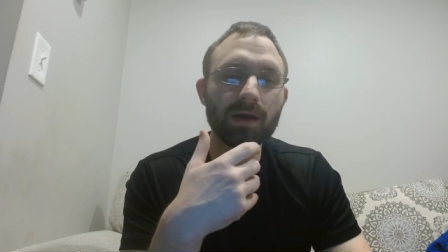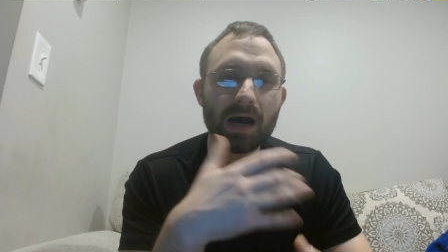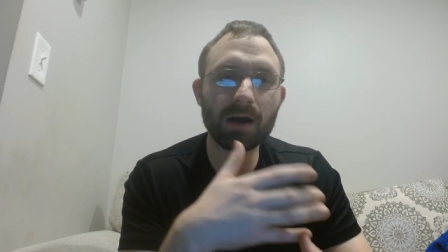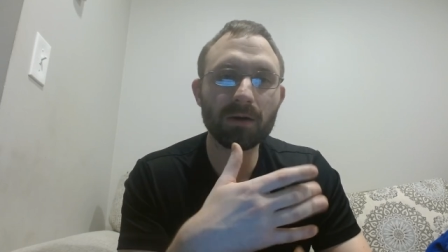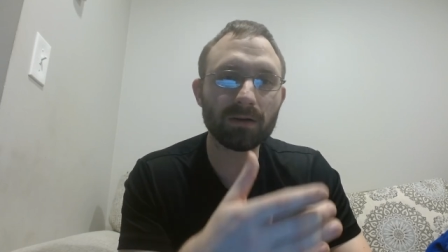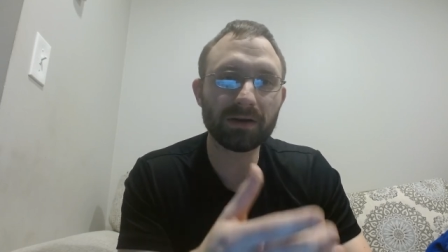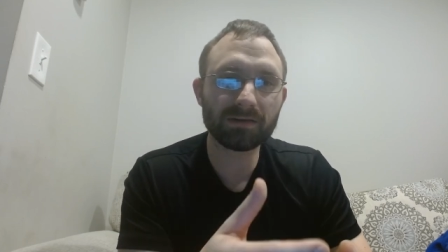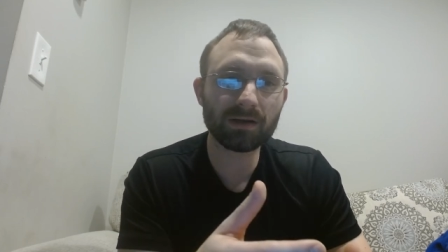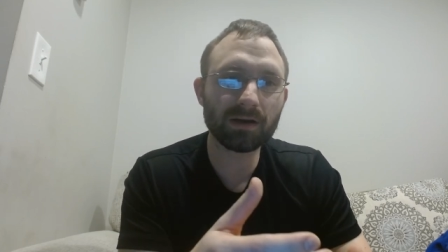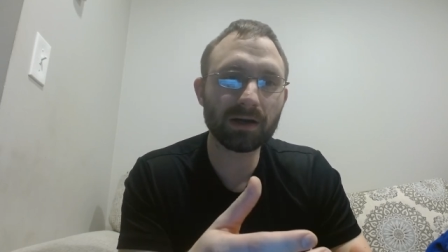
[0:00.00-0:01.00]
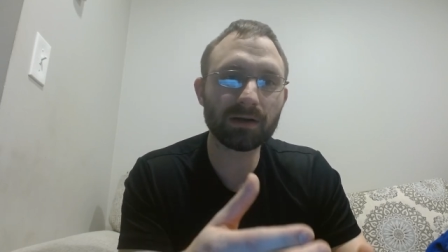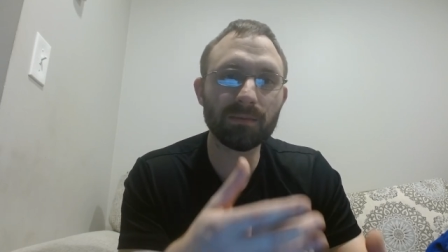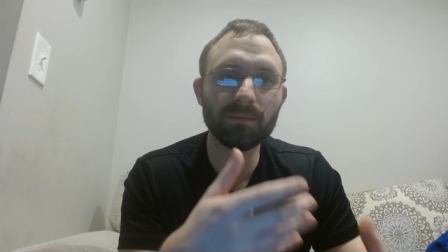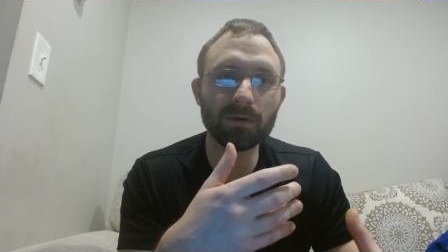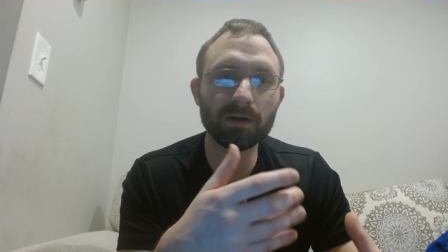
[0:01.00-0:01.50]
our lives are, and the
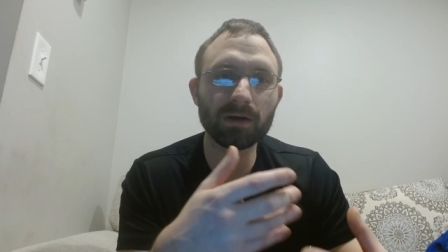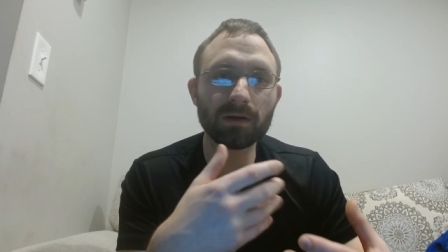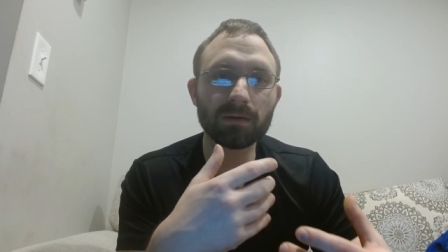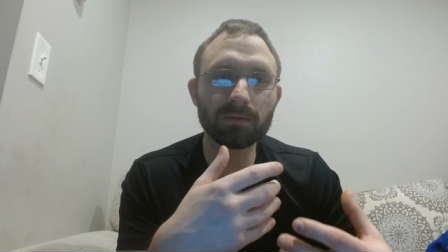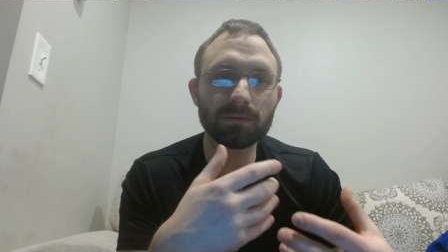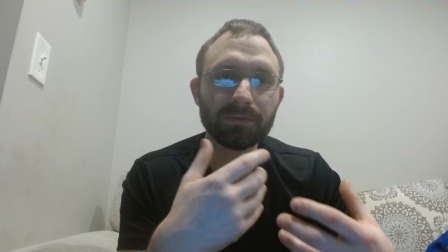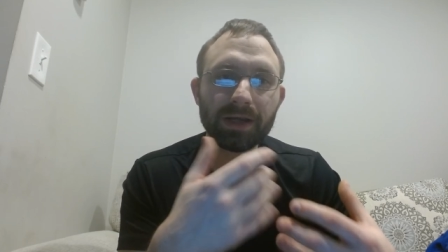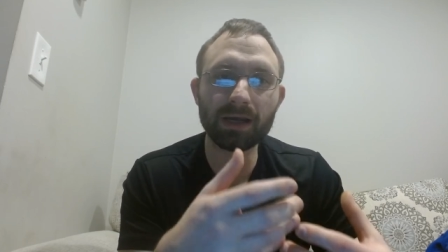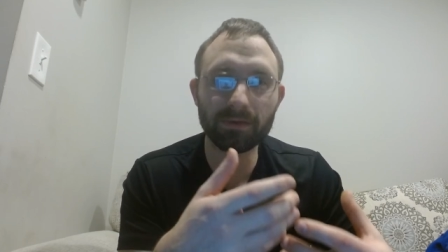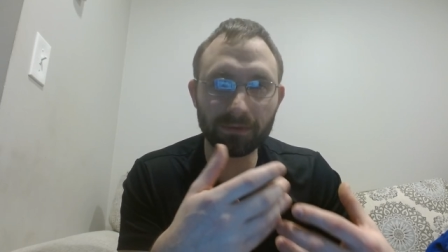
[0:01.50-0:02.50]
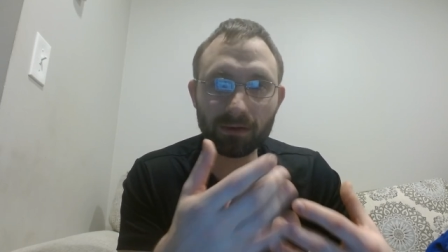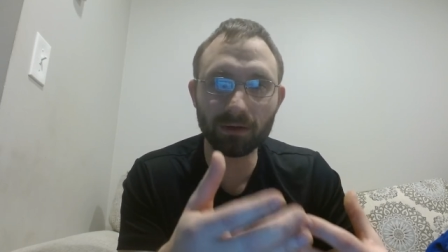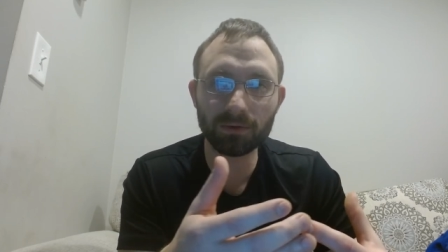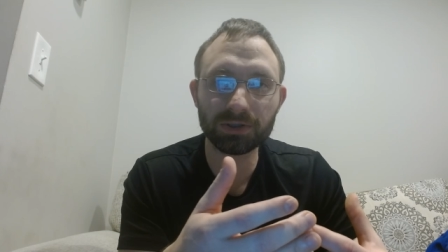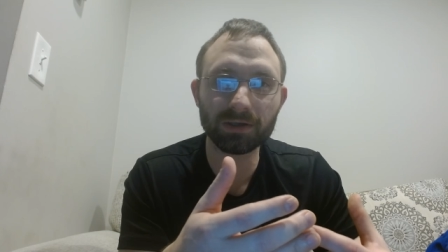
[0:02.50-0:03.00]
more we have
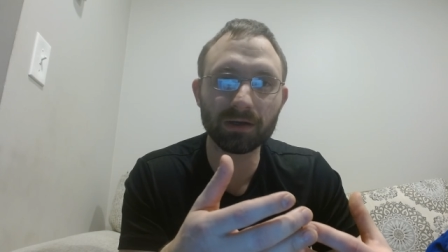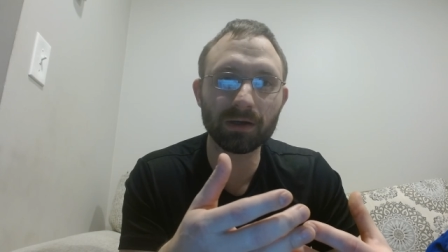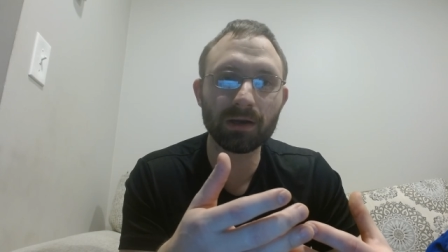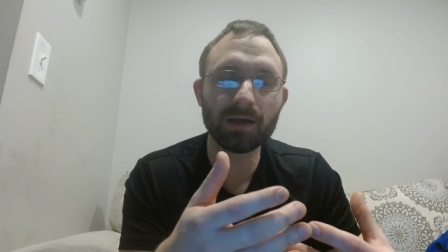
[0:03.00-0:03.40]
closure